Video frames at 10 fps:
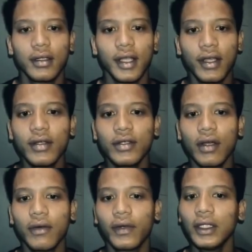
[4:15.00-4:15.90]
The use
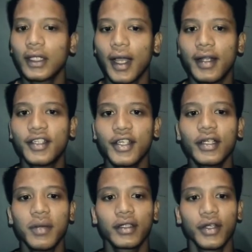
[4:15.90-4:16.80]
of algae and
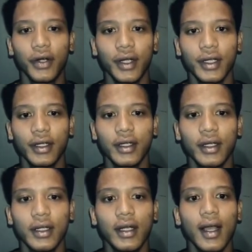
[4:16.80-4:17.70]
cyanobacteria
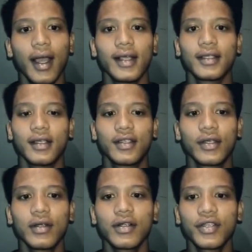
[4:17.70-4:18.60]
as a
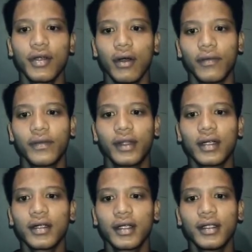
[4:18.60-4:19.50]
source of
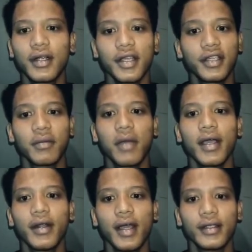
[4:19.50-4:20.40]
third generation
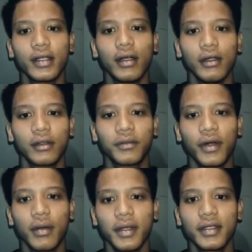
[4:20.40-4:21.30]
biodiesel holds
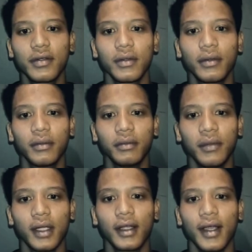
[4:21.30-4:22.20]
promise
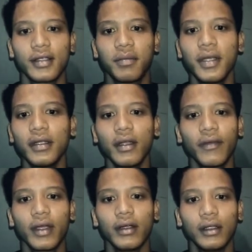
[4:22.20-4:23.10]
but has been
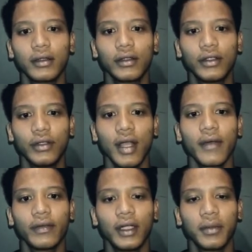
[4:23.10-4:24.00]
difficult to
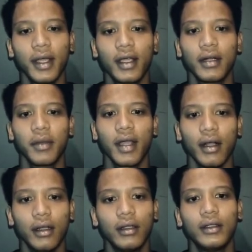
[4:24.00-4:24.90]
develop
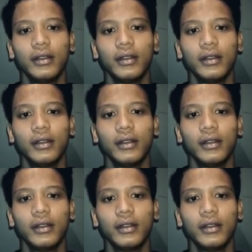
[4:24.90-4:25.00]
economically.